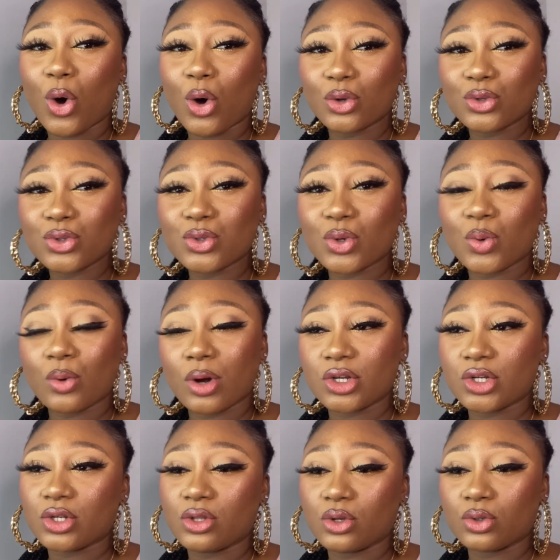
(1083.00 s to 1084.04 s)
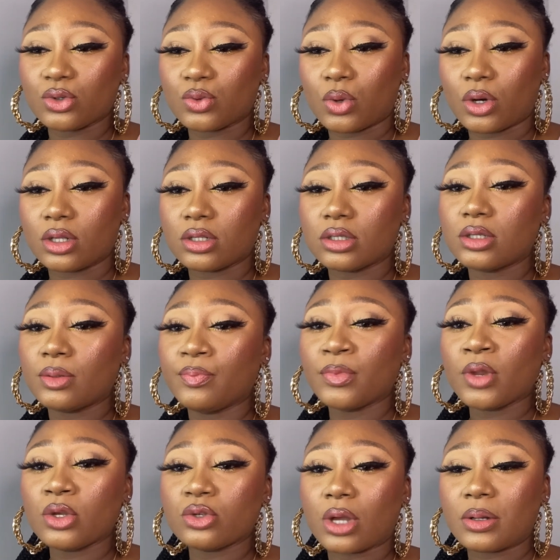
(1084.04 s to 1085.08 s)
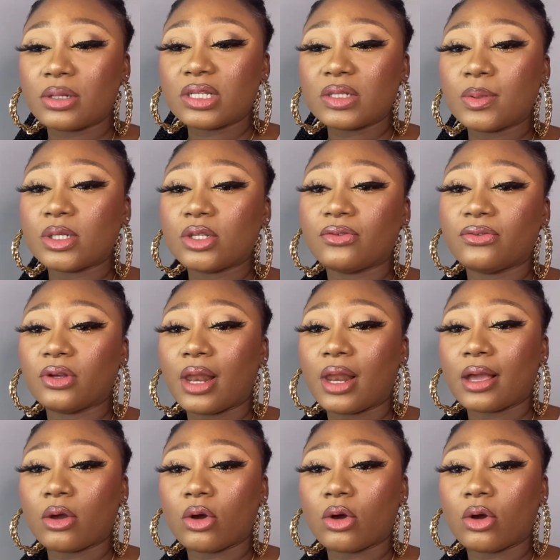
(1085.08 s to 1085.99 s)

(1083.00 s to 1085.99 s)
also watch those ones so i want this place to feel like